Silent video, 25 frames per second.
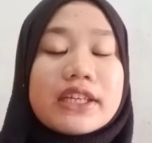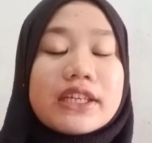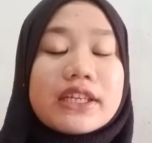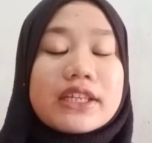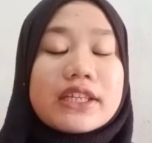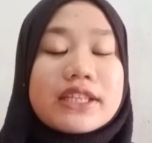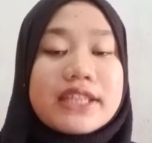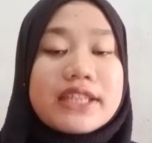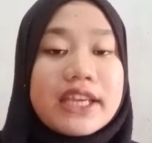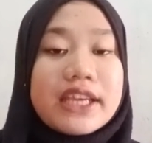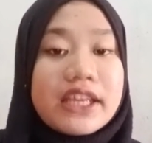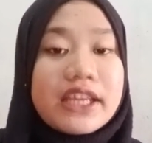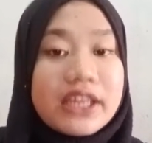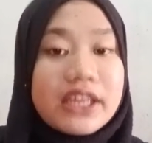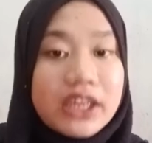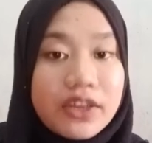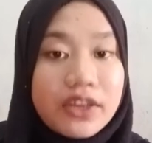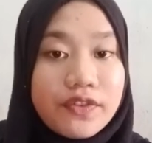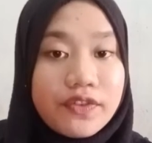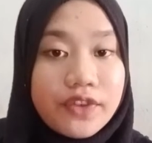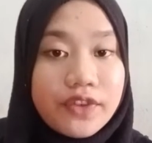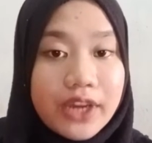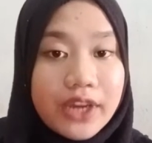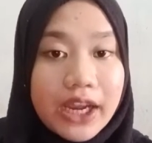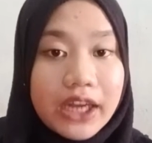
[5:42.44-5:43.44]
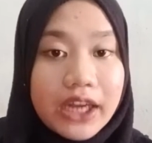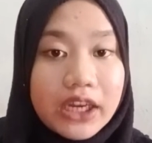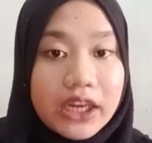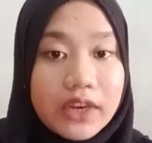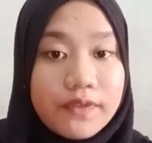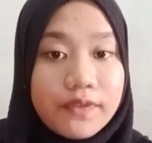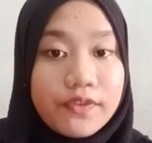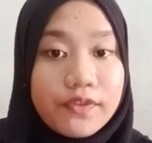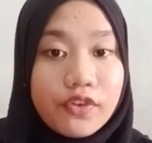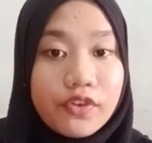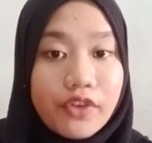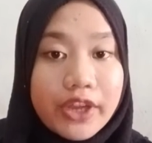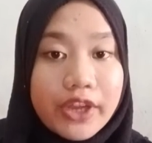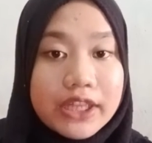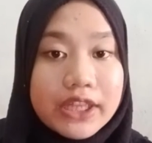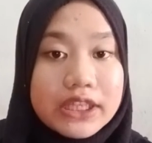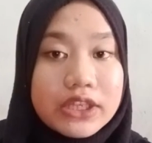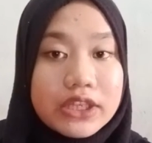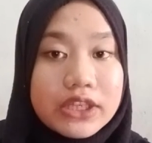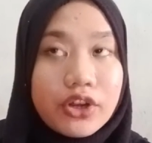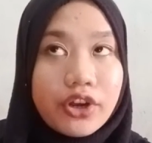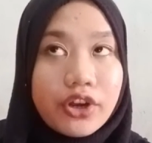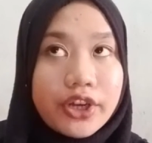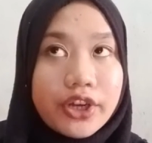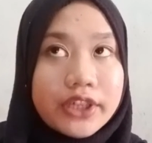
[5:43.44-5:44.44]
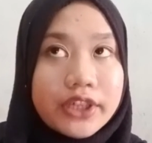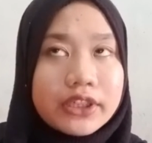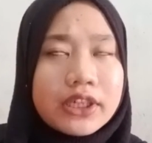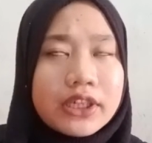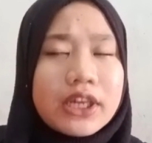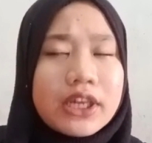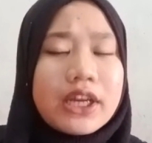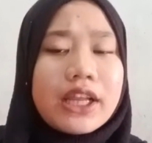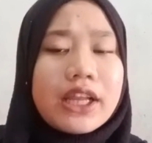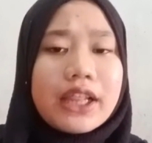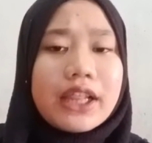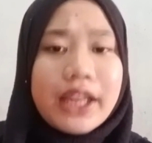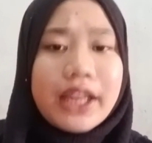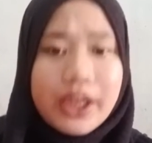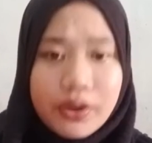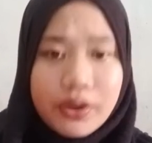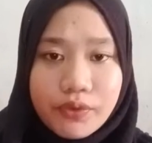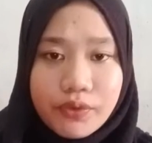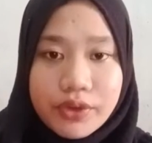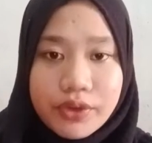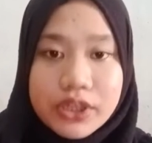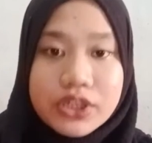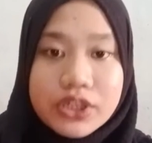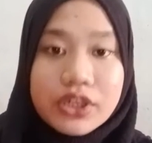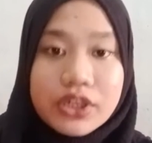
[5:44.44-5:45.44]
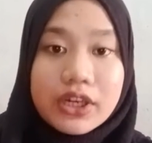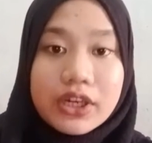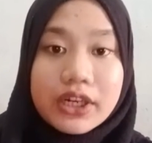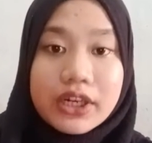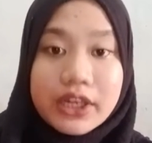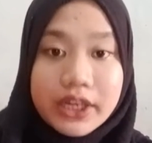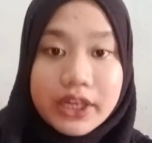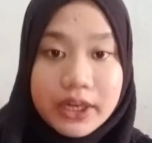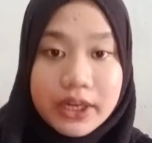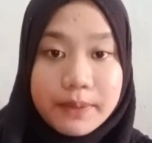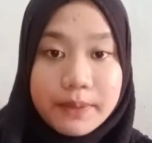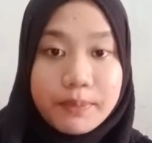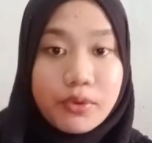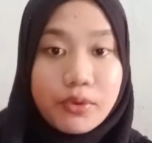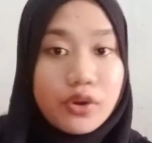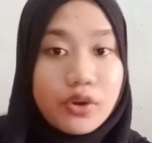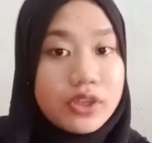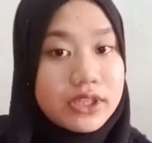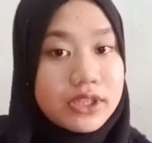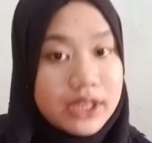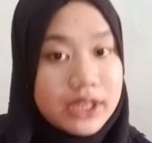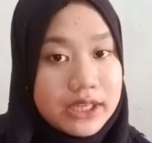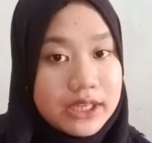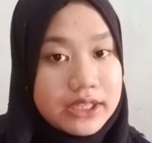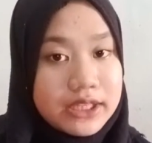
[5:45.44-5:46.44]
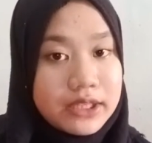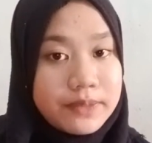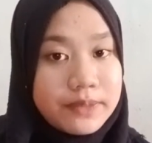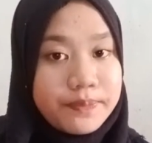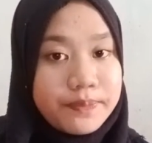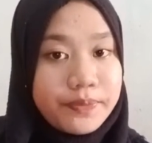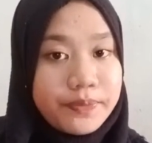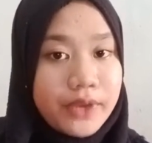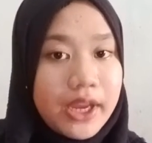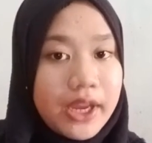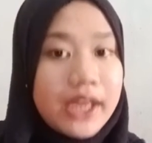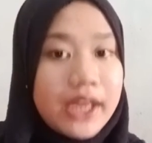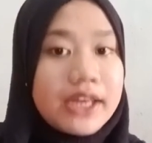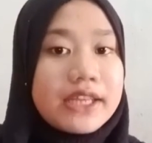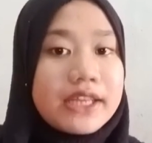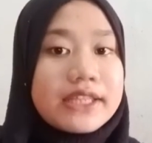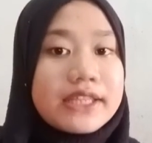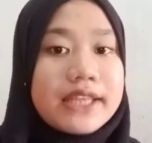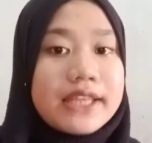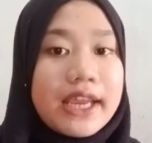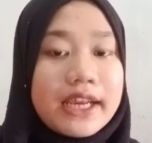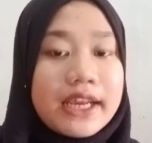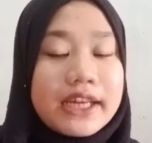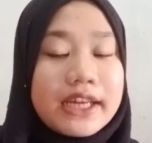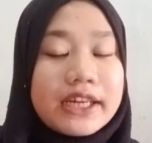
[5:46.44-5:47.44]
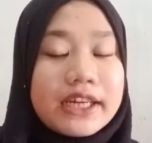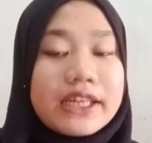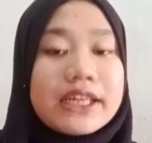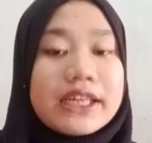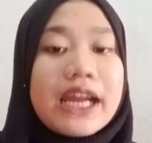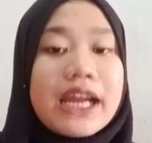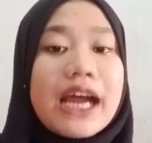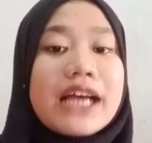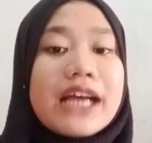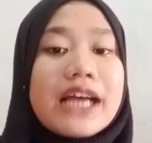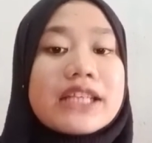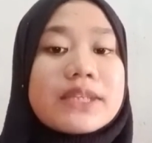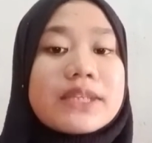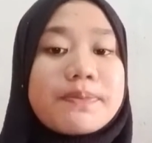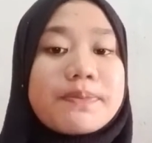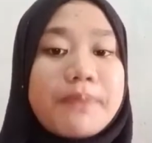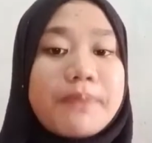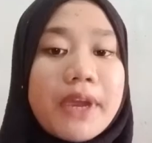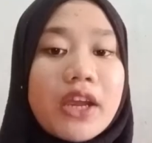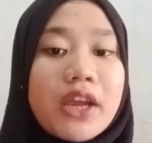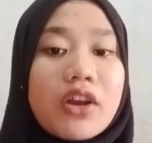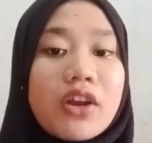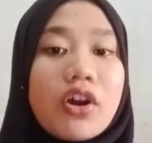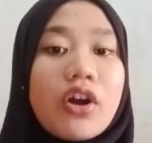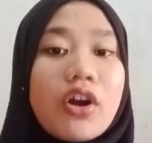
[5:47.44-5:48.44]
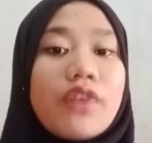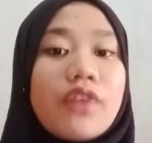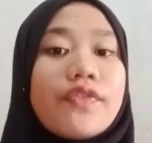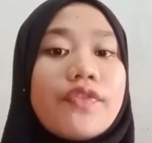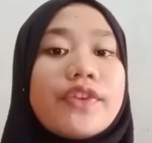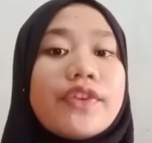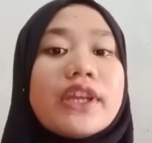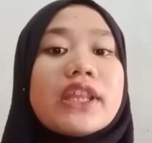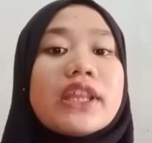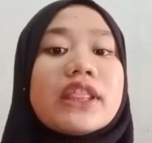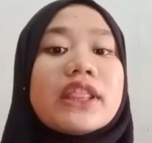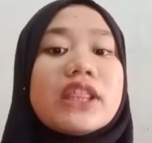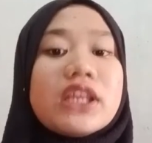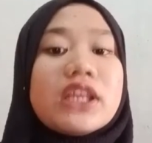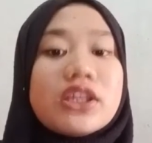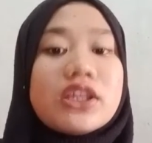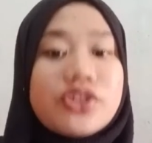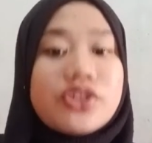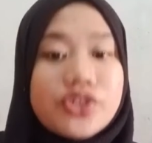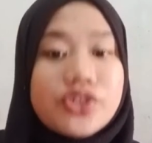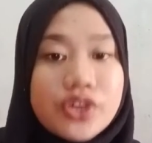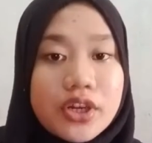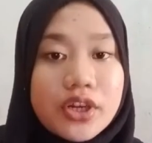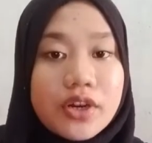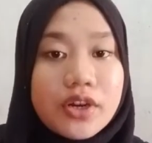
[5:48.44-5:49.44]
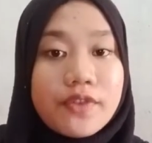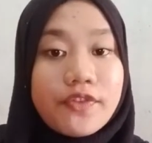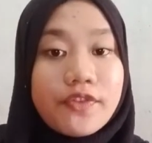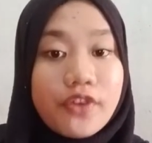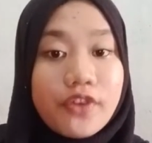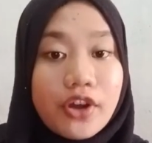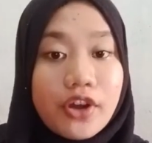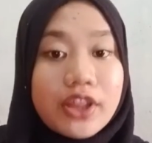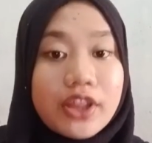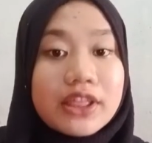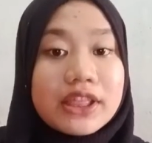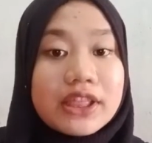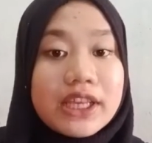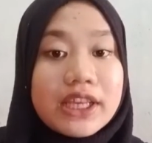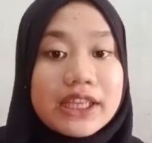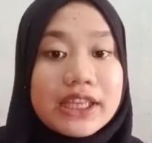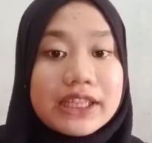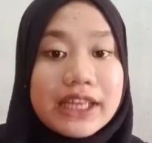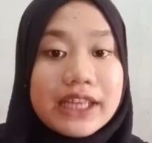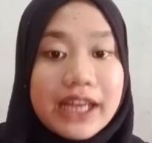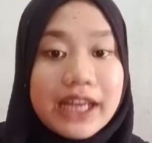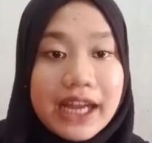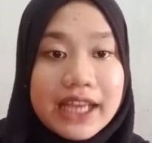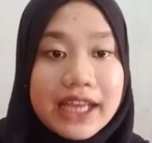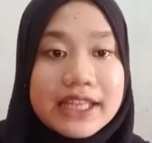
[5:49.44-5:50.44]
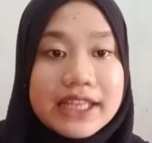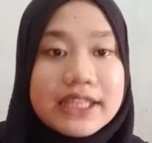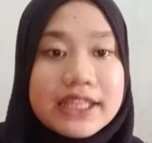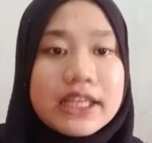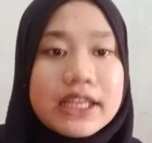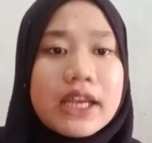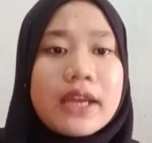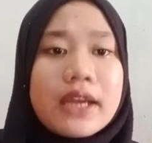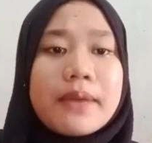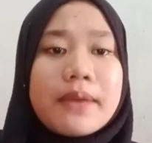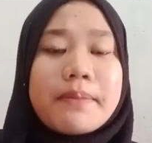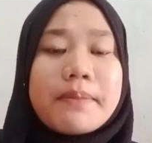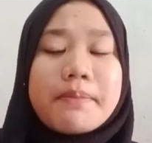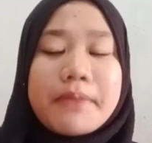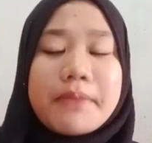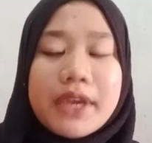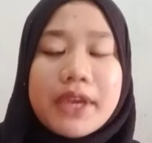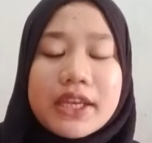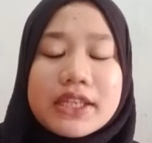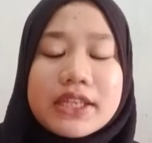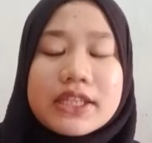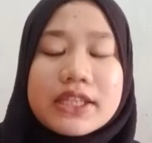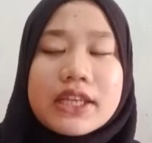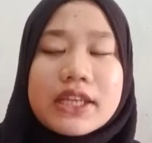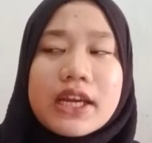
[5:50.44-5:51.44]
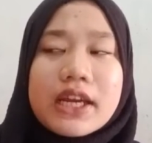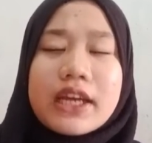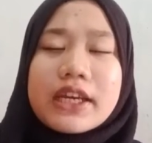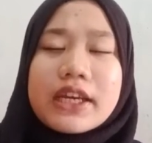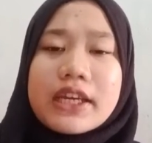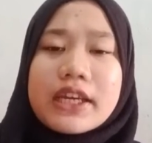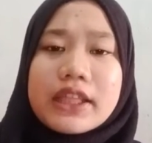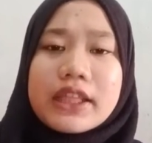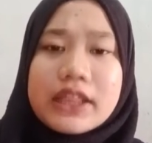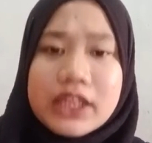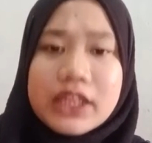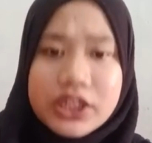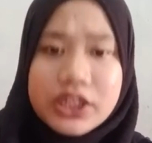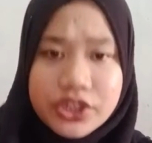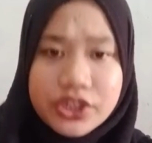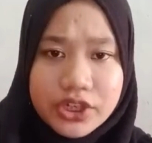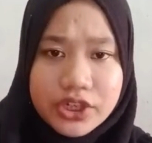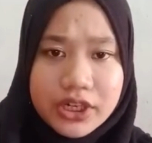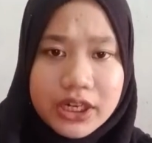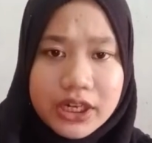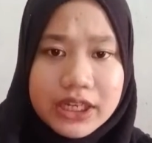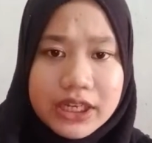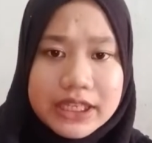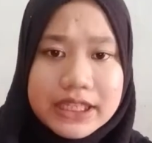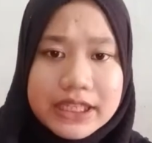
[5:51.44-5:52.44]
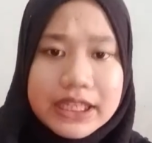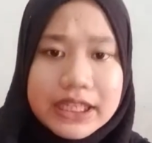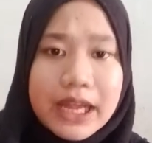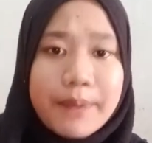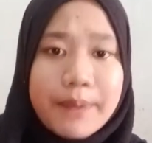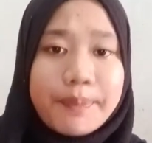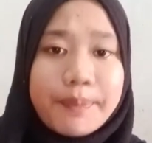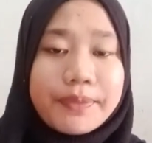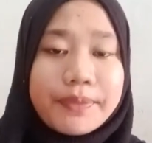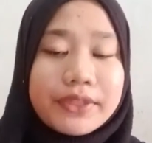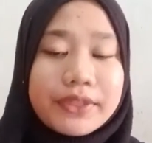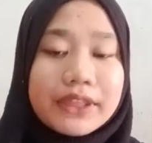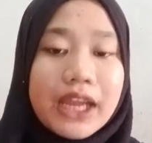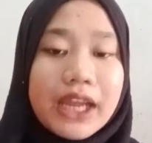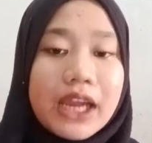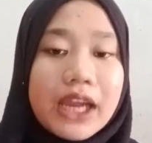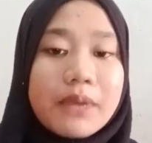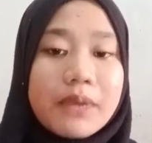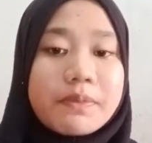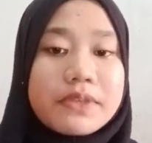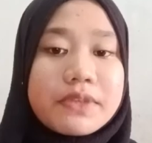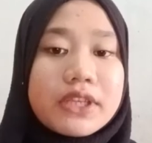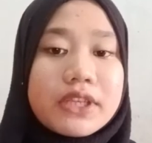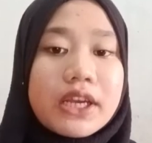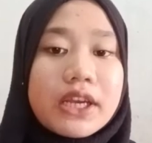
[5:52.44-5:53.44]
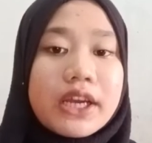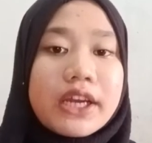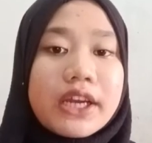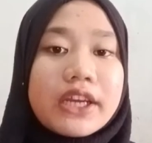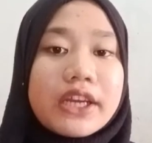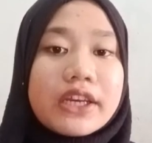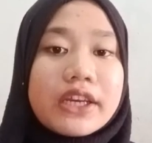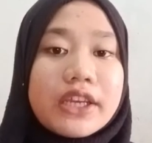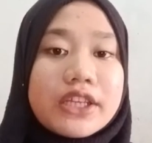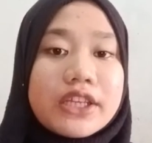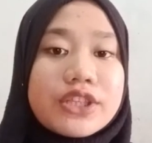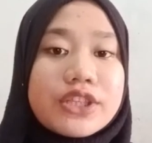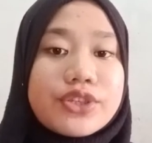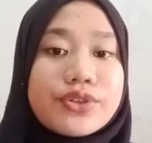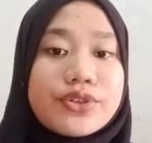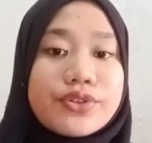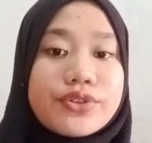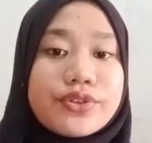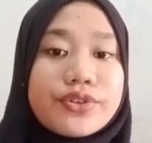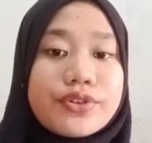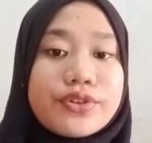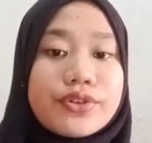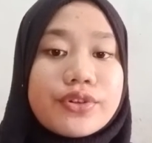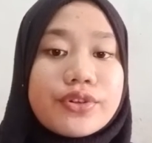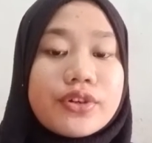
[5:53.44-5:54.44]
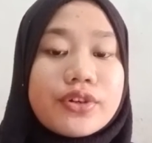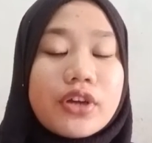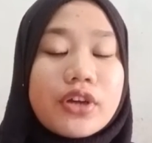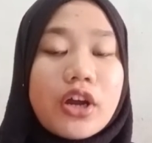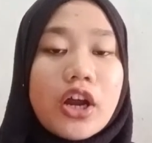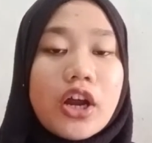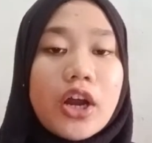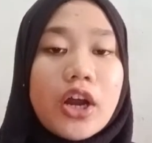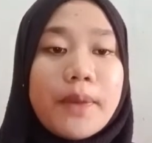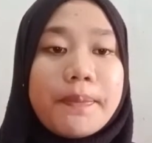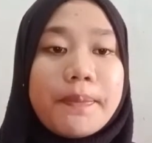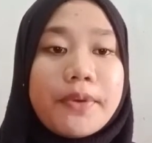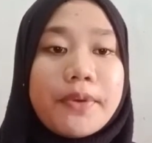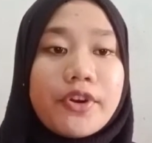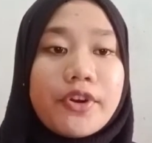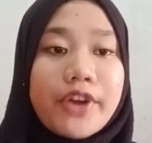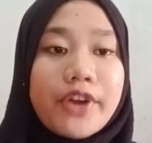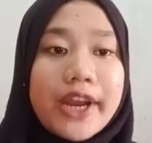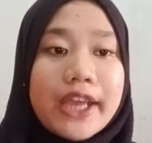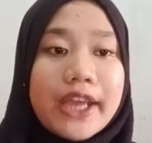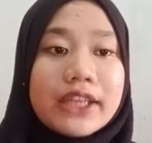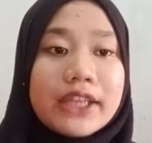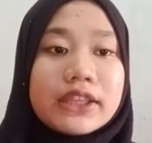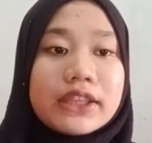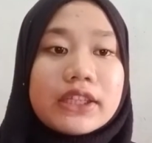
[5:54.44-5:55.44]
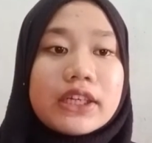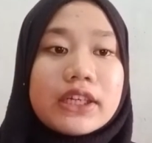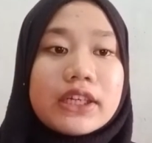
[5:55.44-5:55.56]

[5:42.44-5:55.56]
significant influence on language learning process. And the second aspect of the teacher-fronted class means the teacher sometimes need to operate